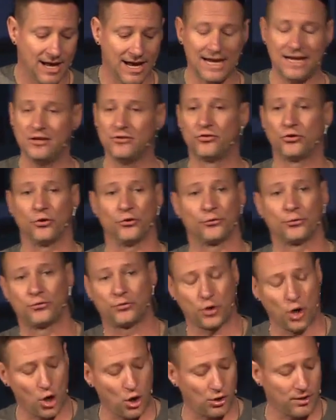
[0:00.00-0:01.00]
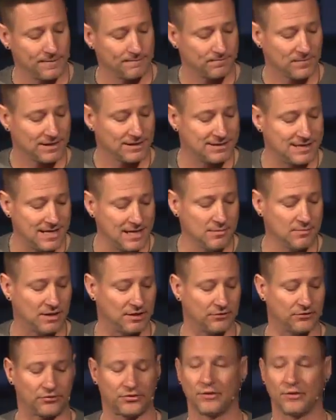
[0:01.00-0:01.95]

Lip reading: angels, which we call demons.